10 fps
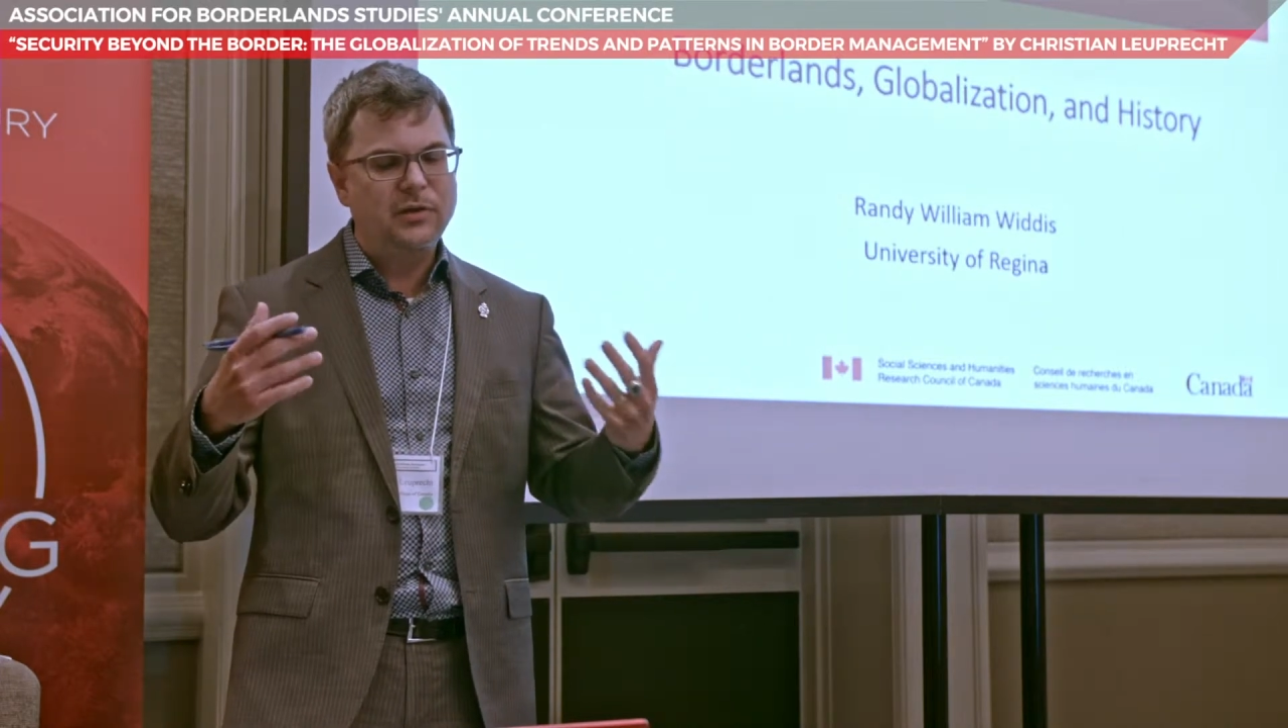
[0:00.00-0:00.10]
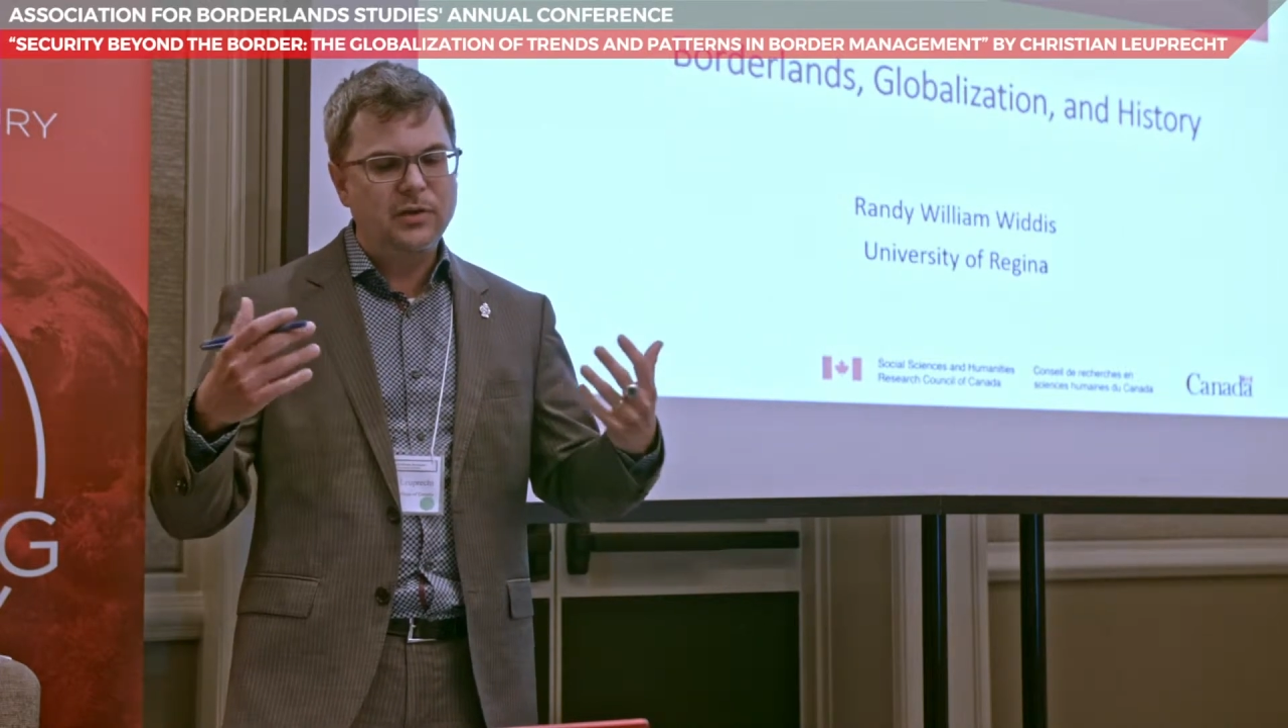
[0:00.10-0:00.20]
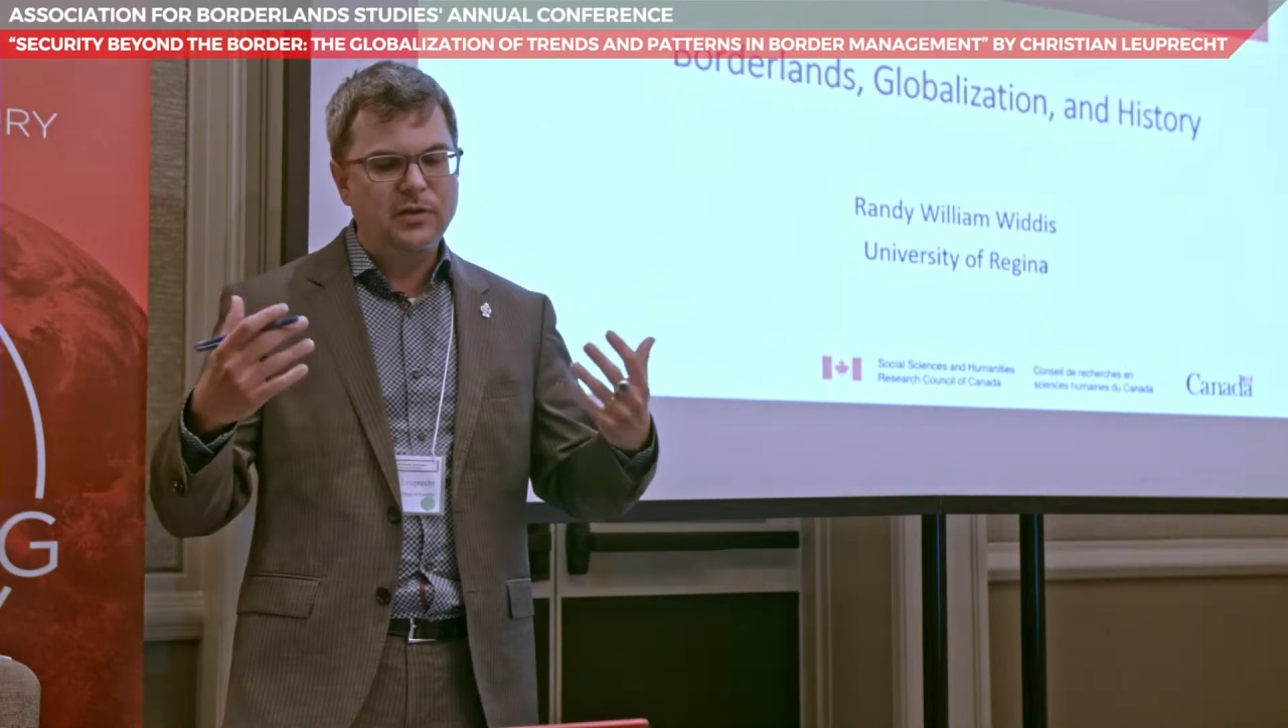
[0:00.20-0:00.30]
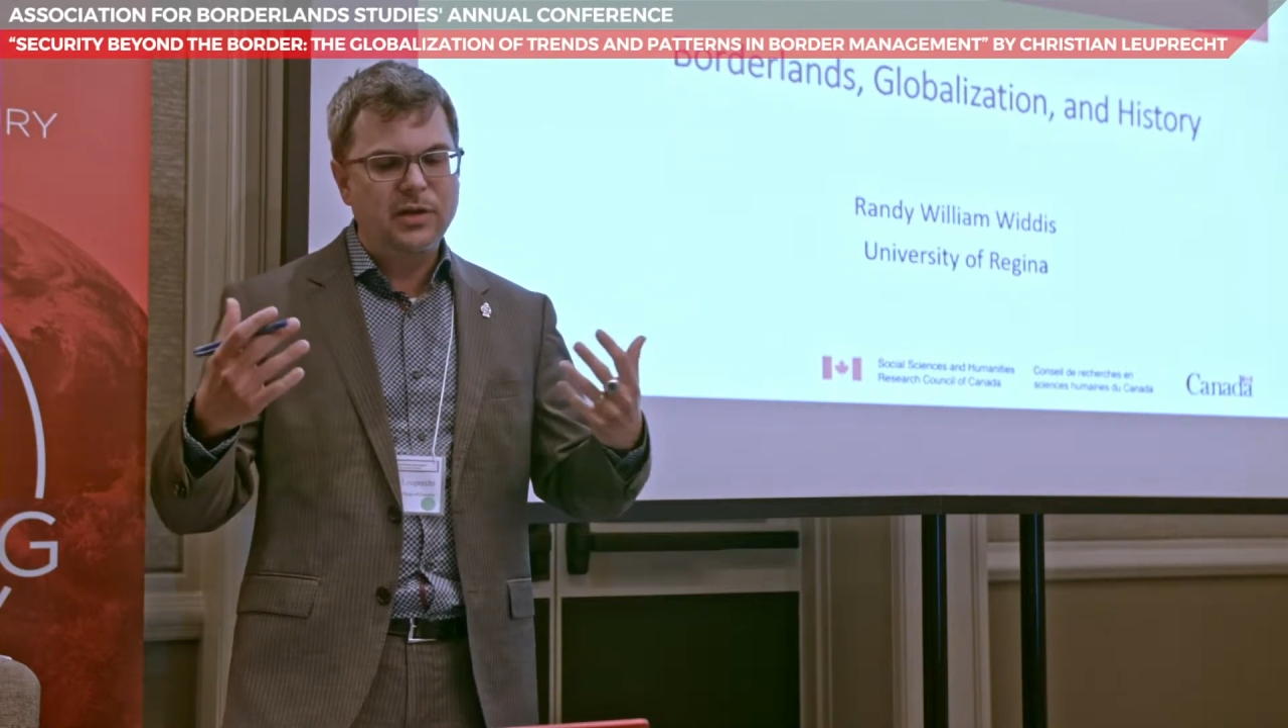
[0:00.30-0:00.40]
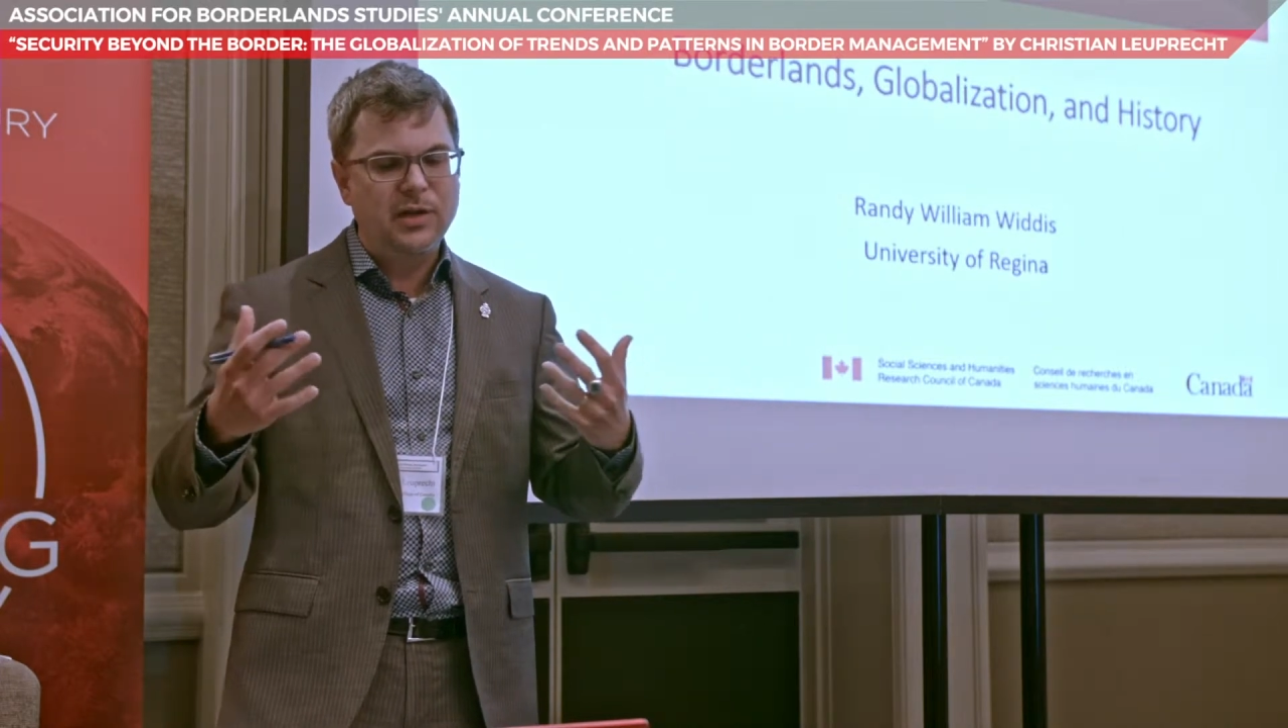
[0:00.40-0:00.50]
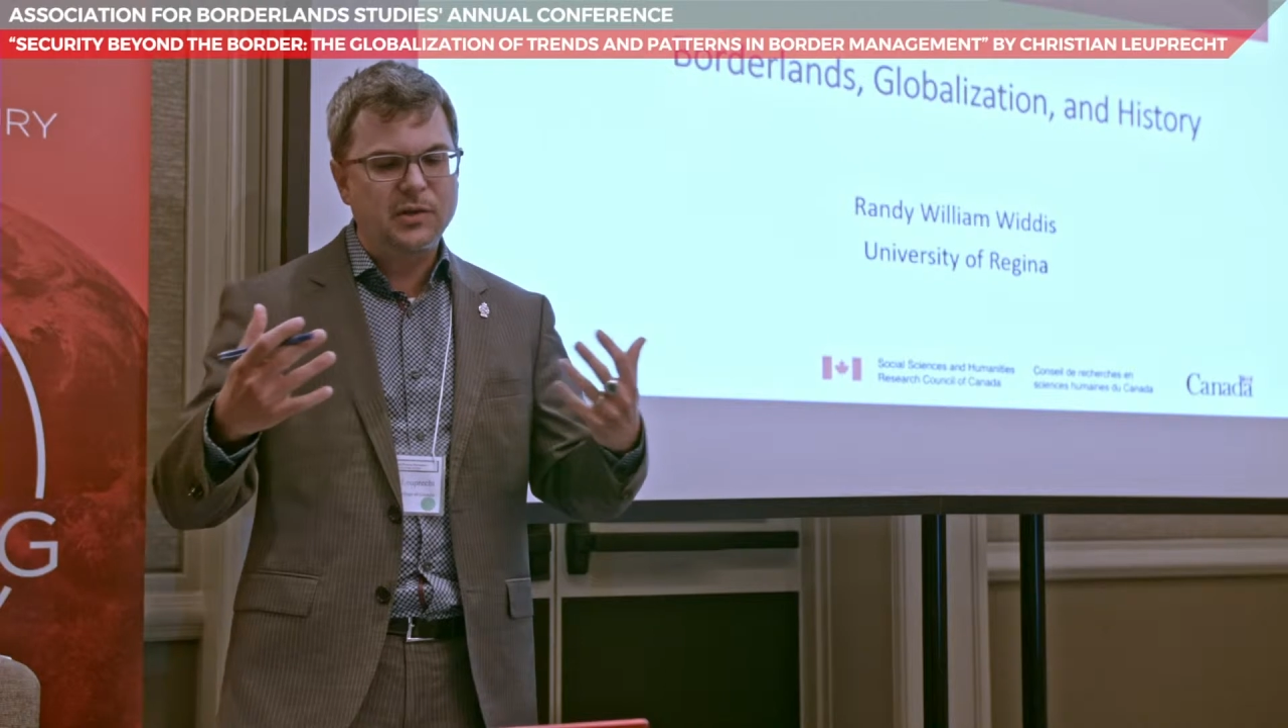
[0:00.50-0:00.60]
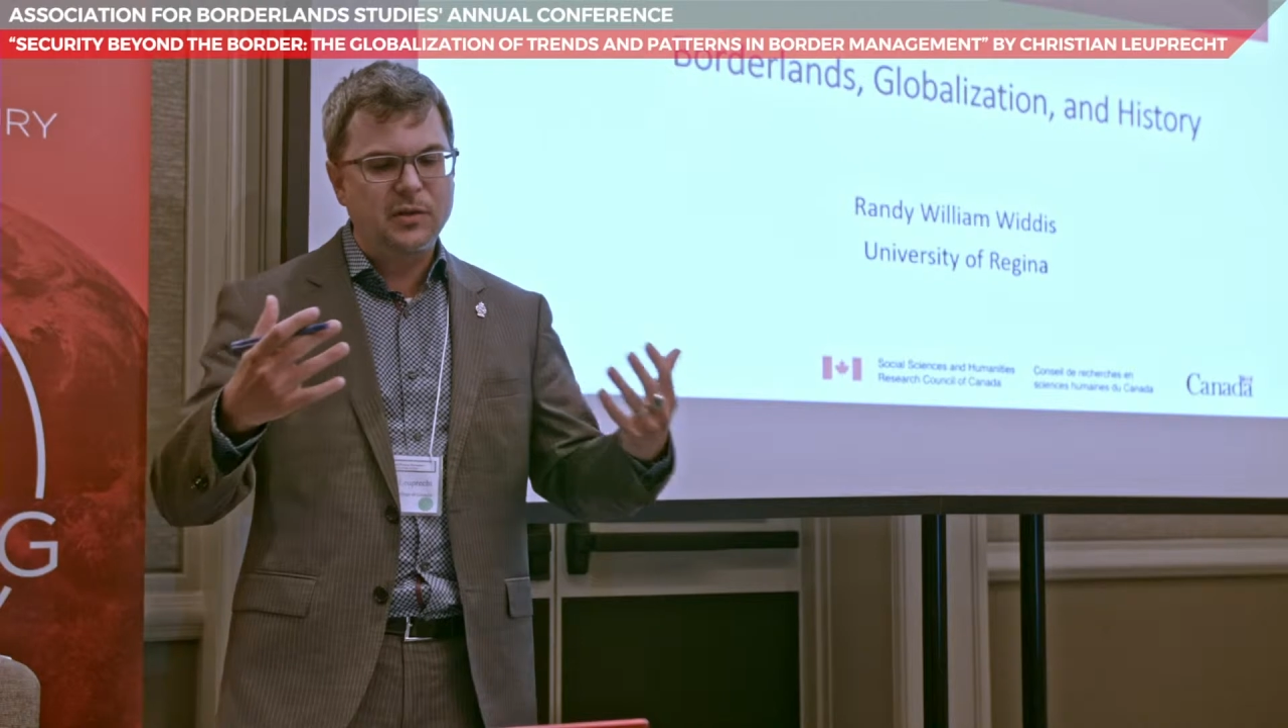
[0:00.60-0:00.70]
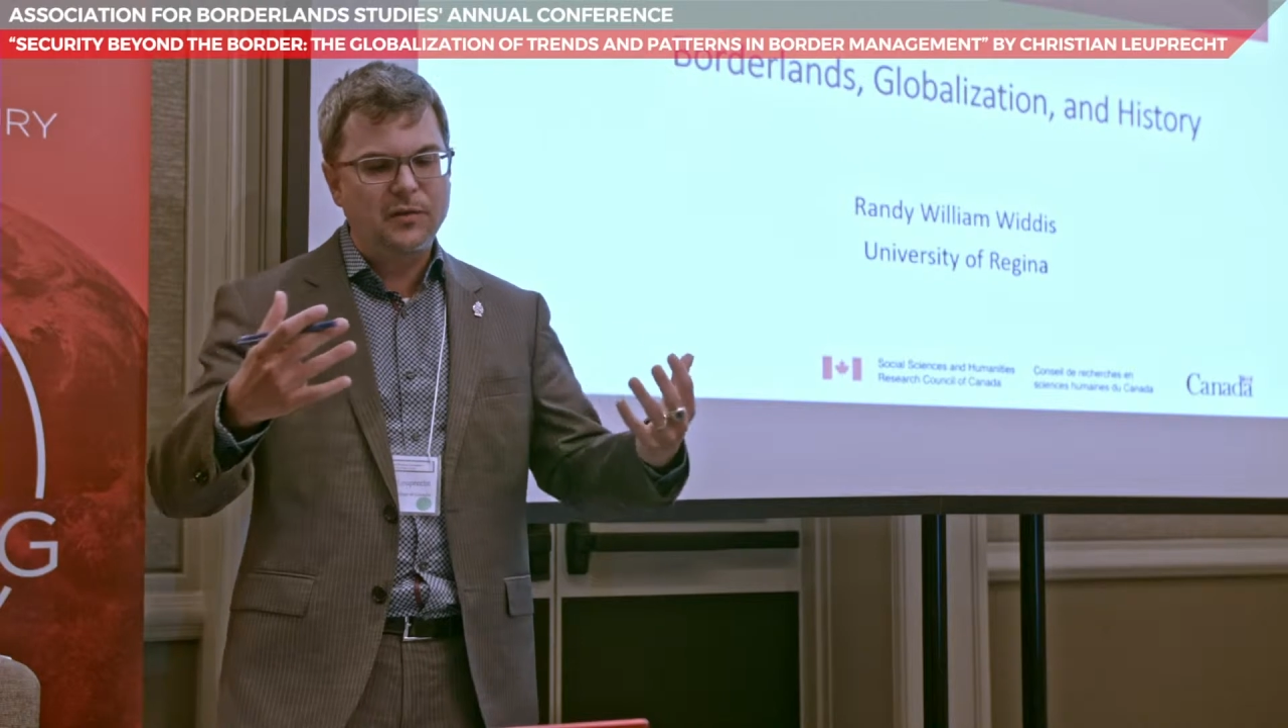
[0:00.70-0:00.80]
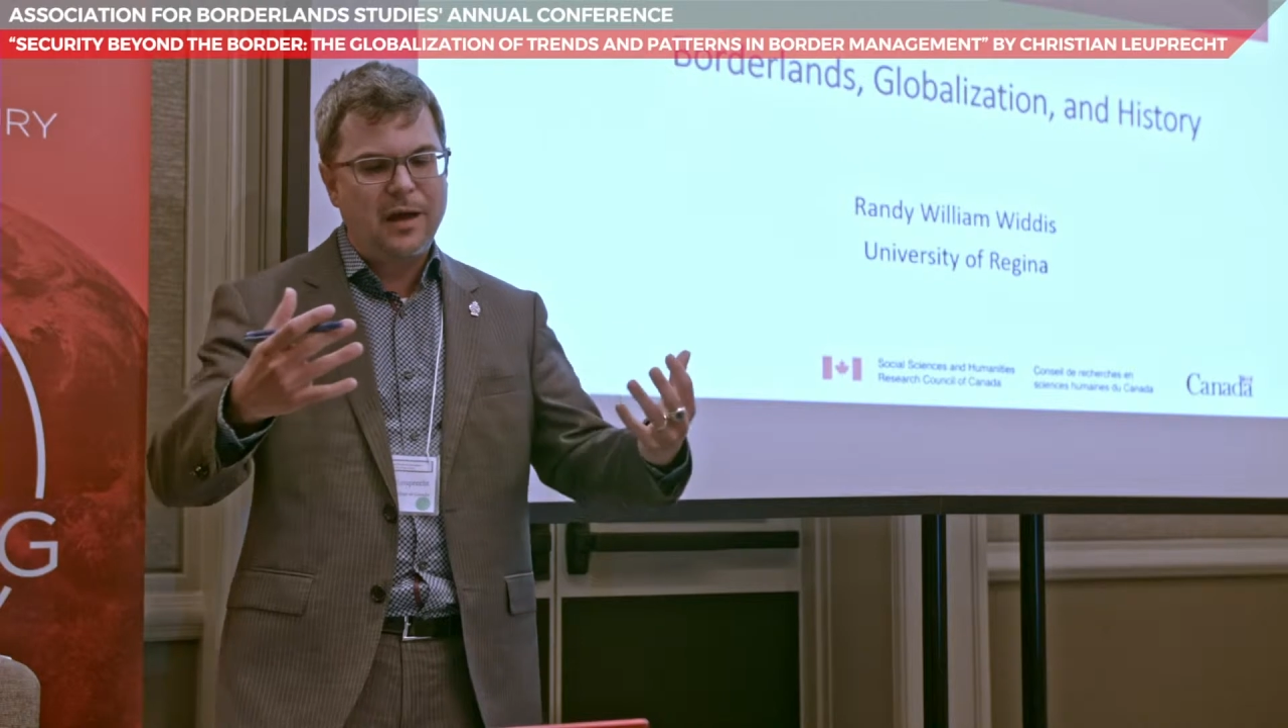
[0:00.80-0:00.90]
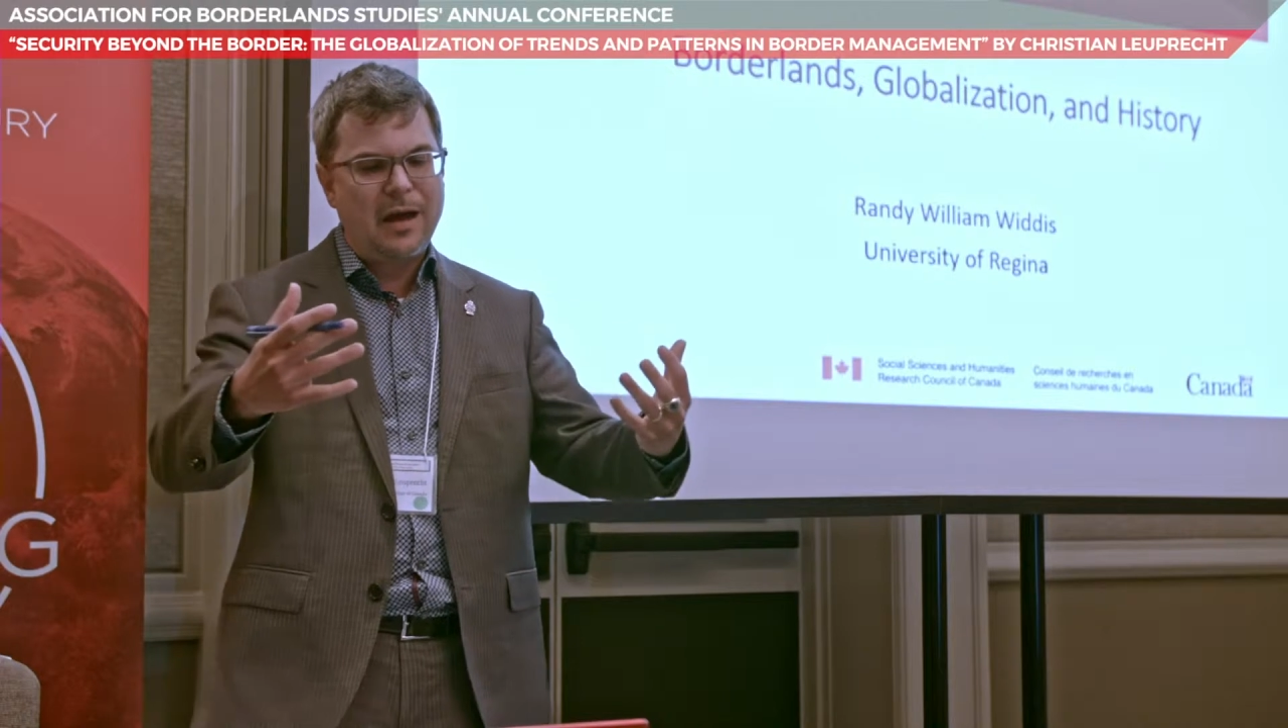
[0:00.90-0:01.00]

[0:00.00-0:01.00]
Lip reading: to understand sort of